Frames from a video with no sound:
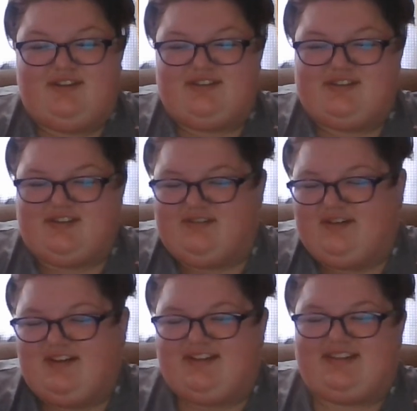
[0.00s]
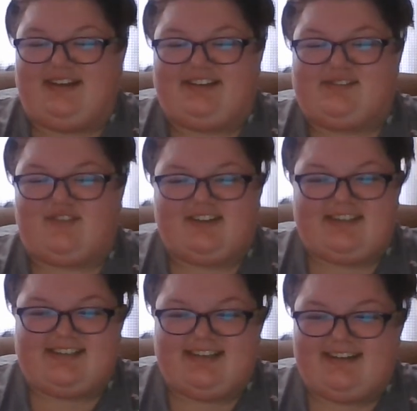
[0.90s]
So thanks for
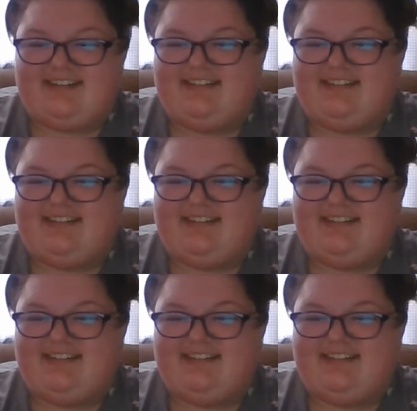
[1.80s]
listening.